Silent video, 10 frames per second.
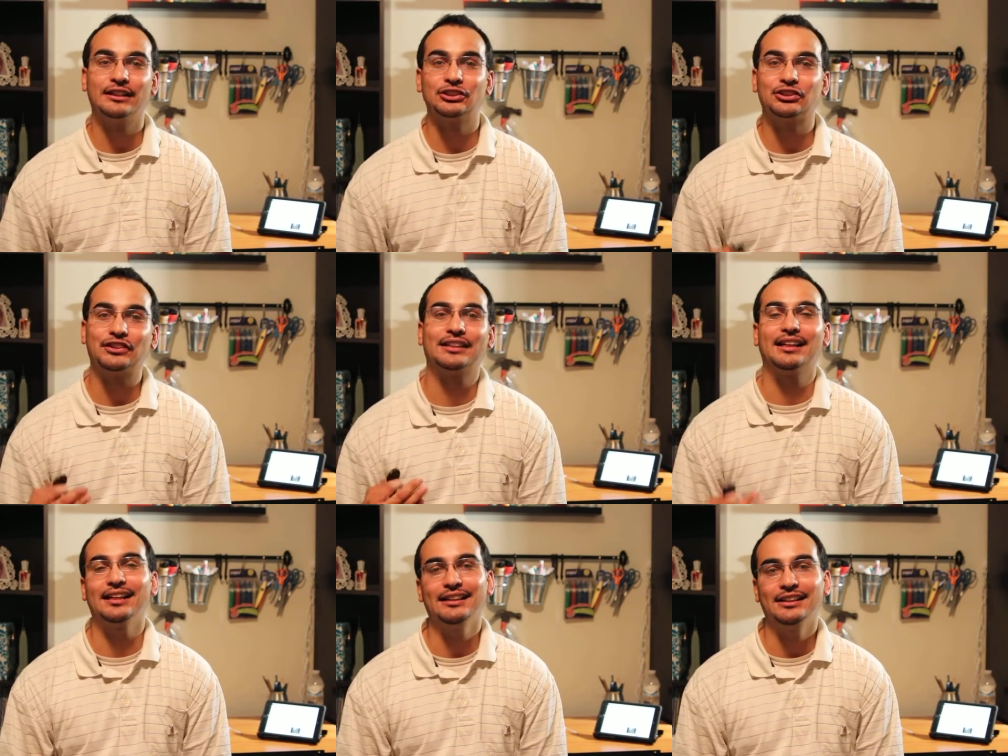she
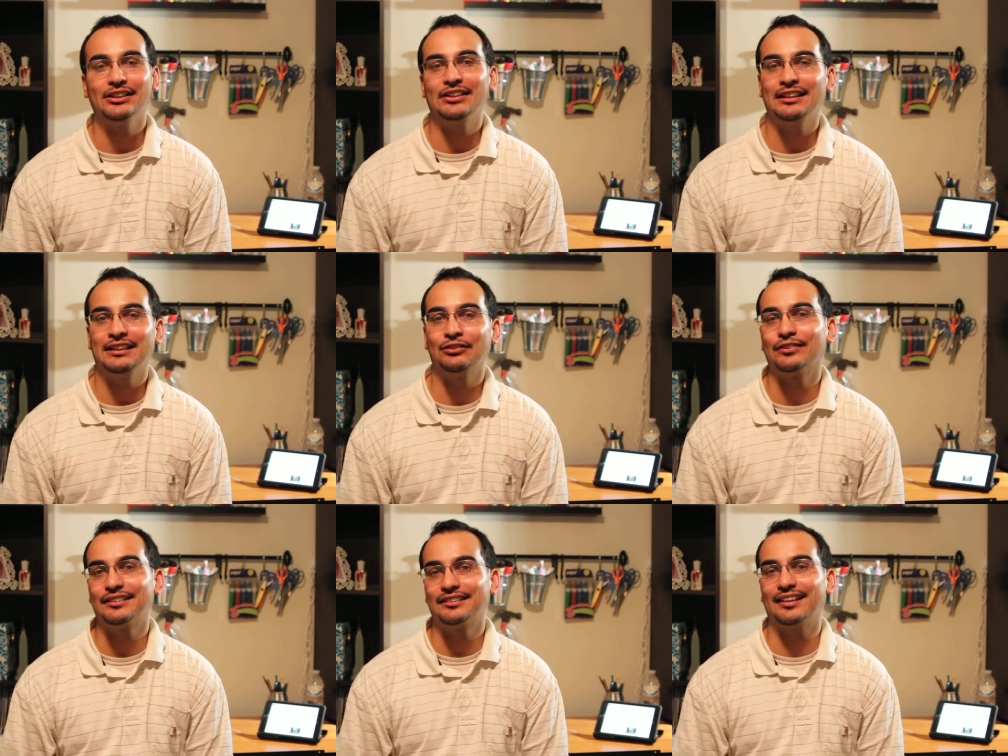clearly
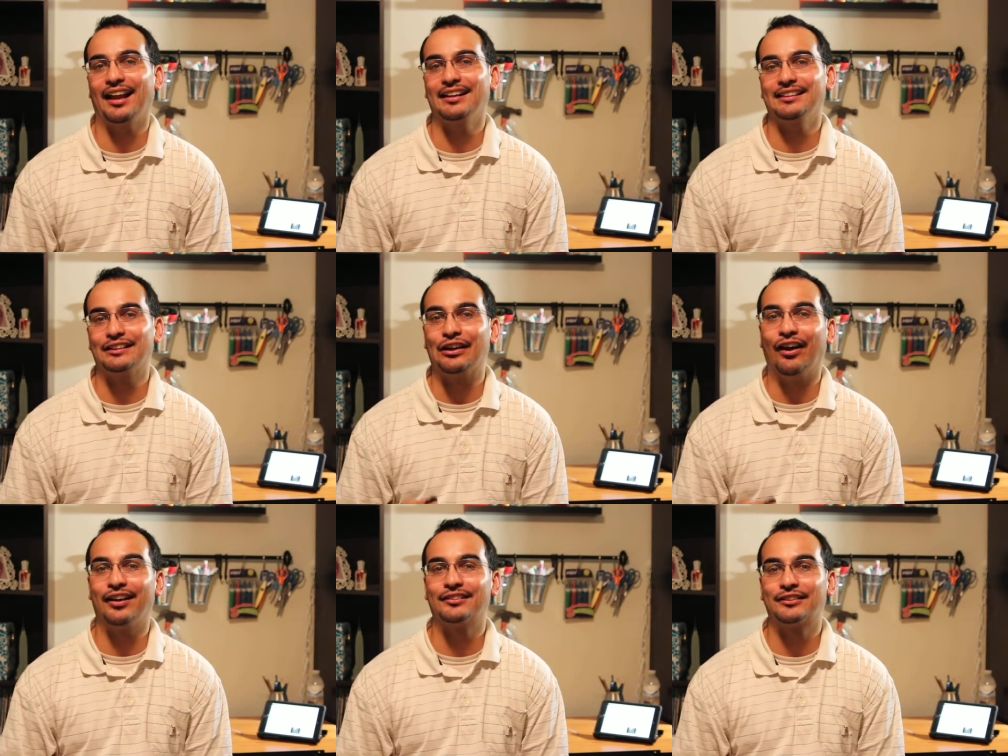recited
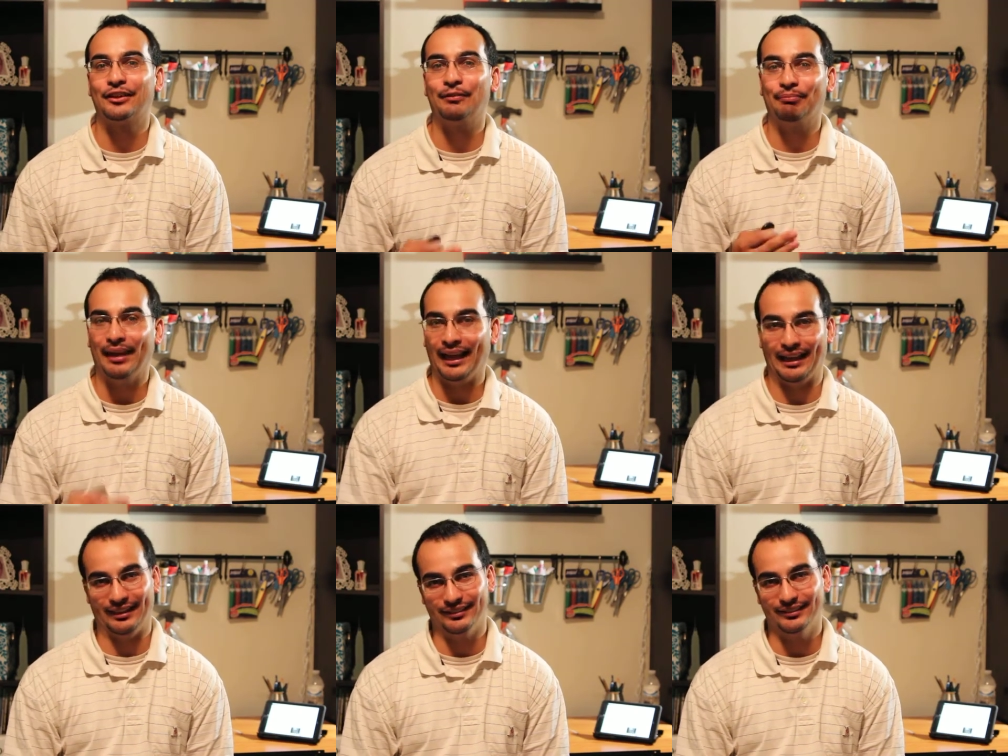God's
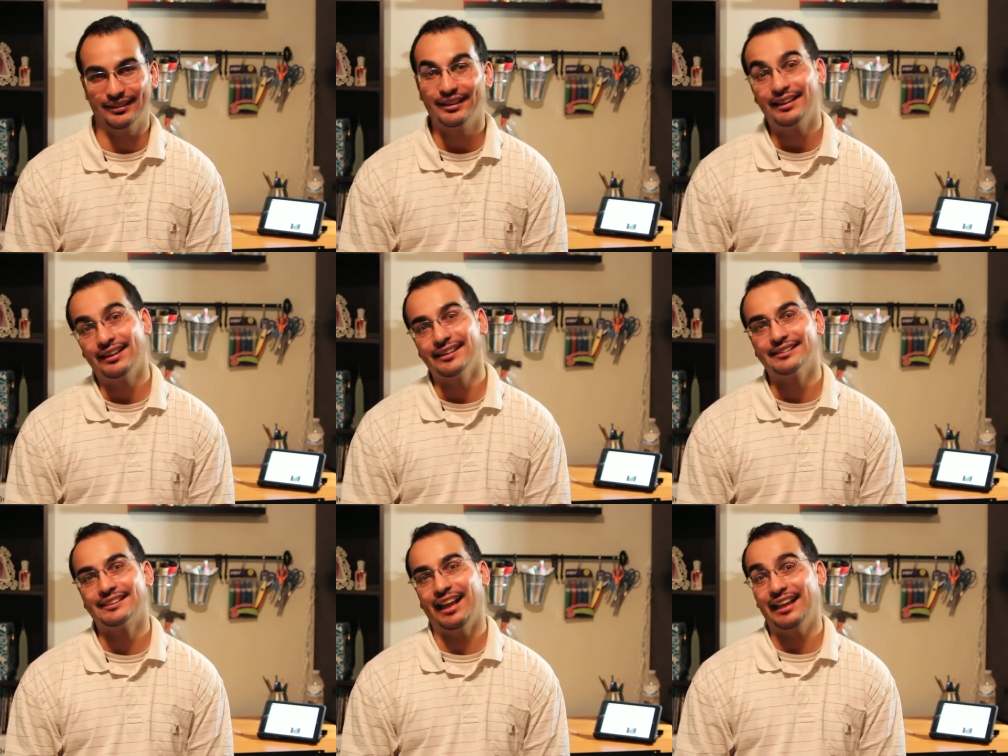command in
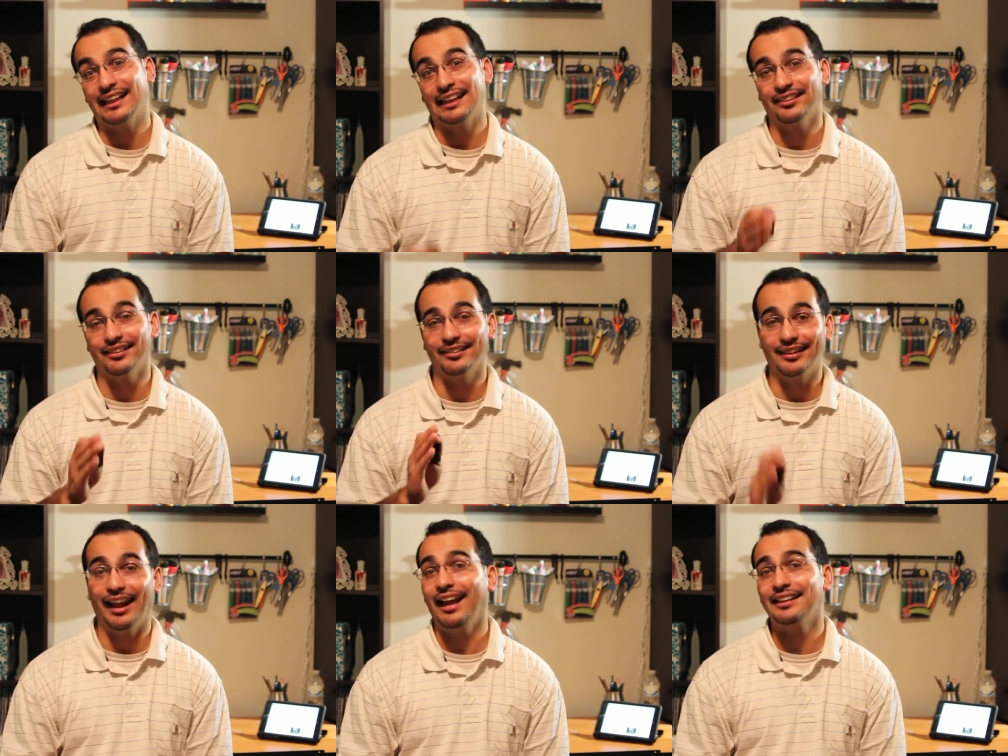saying, In the
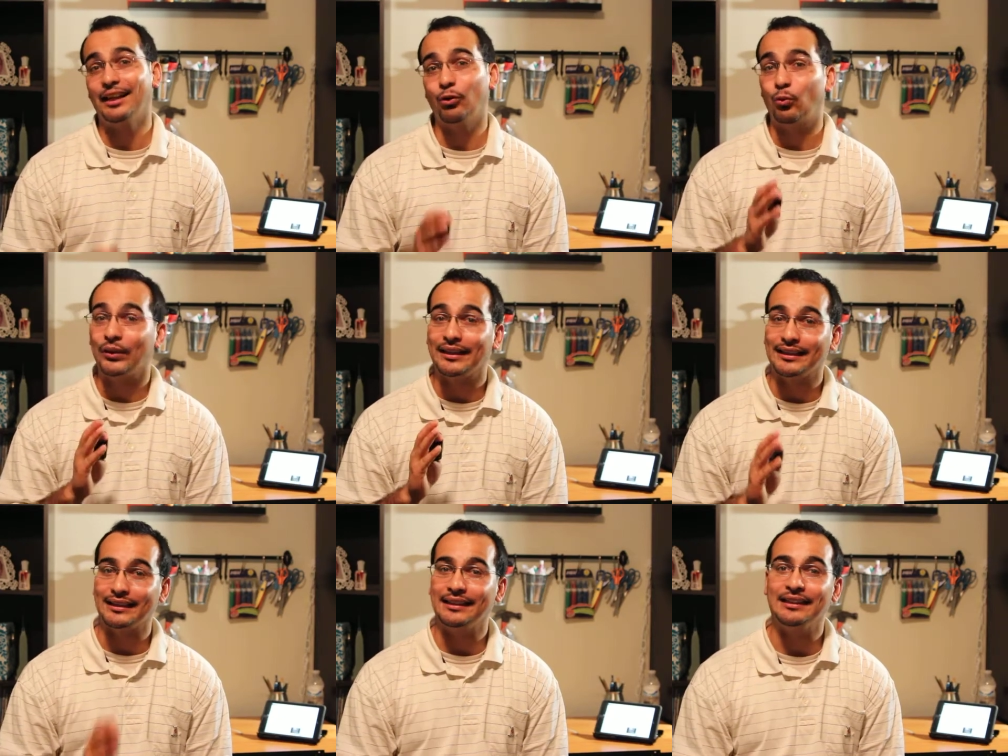day that we
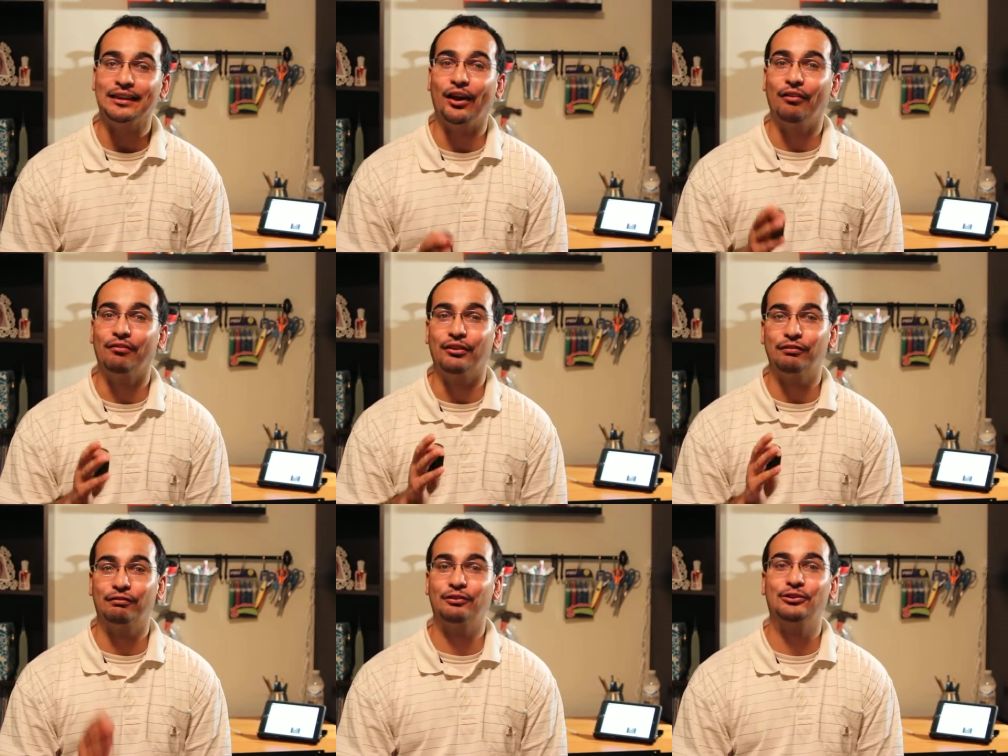eat of the
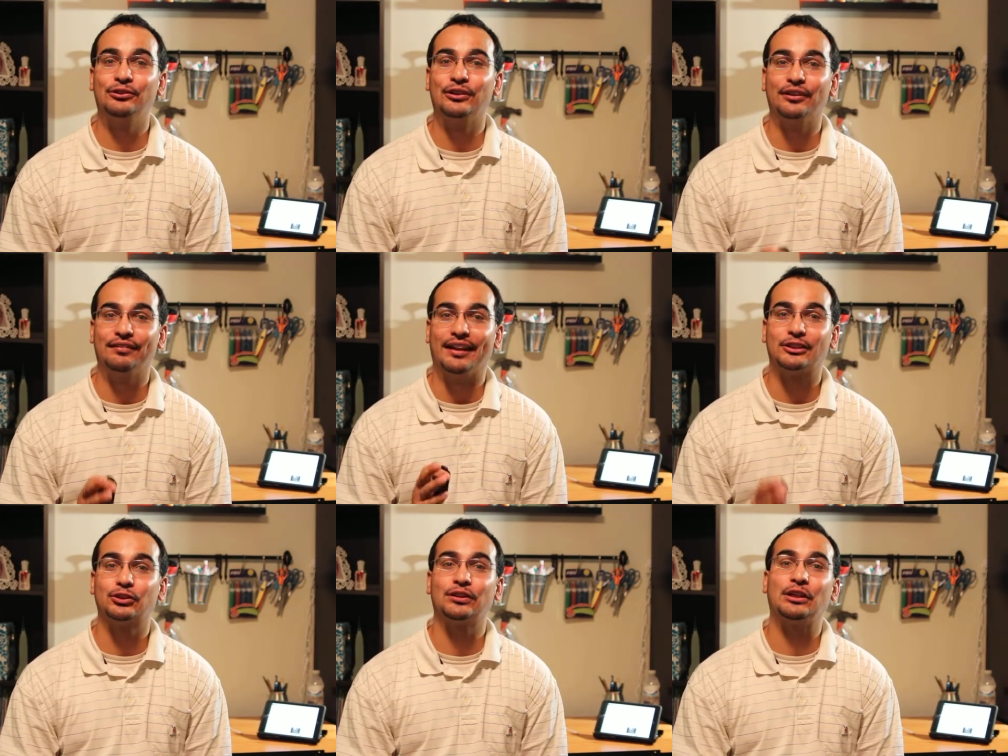fruit of that
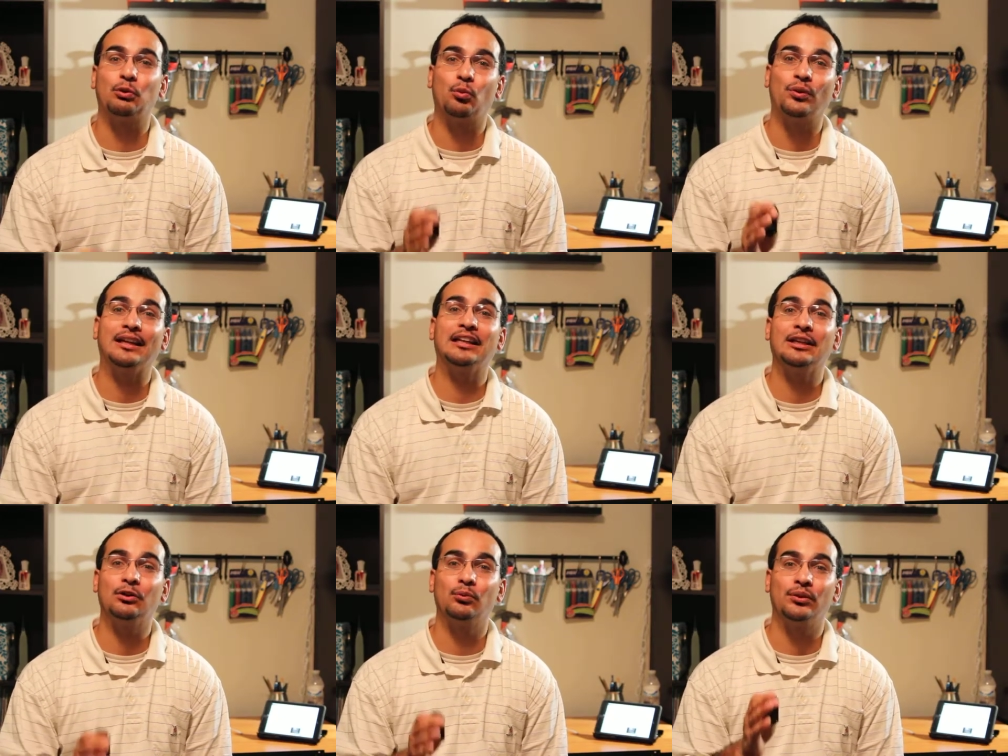tree,
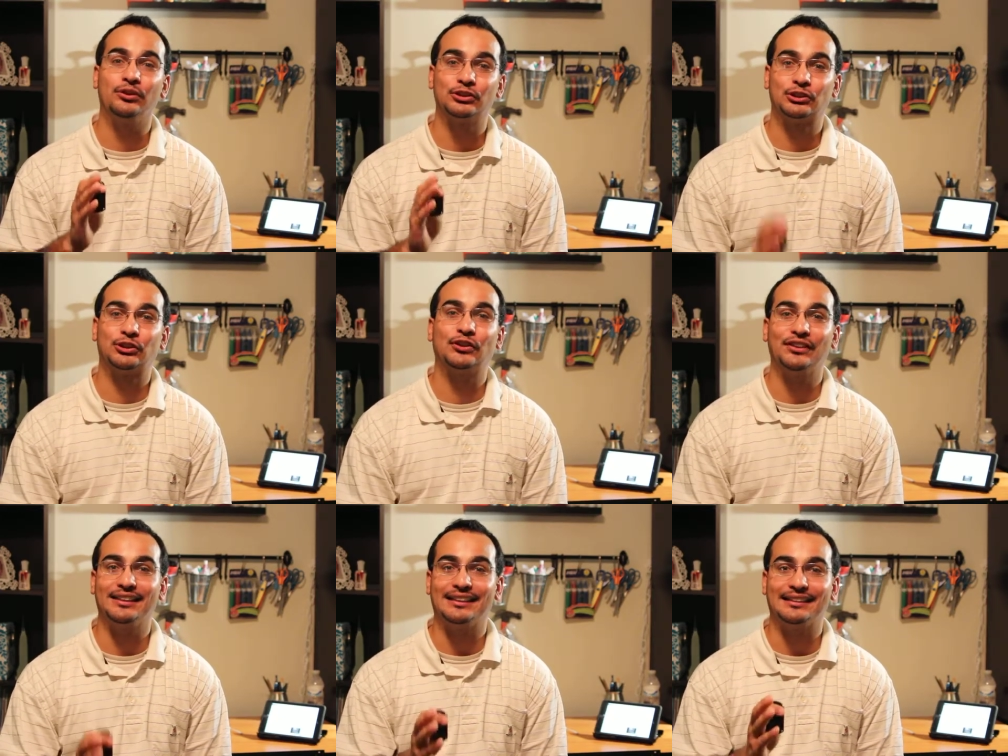we will
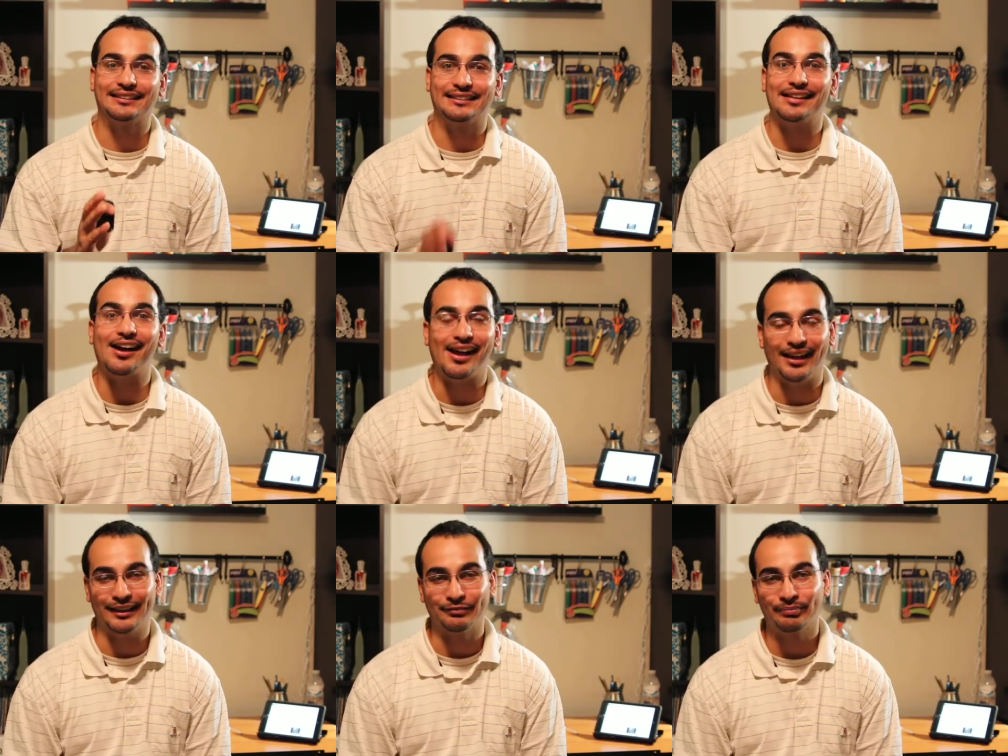surely die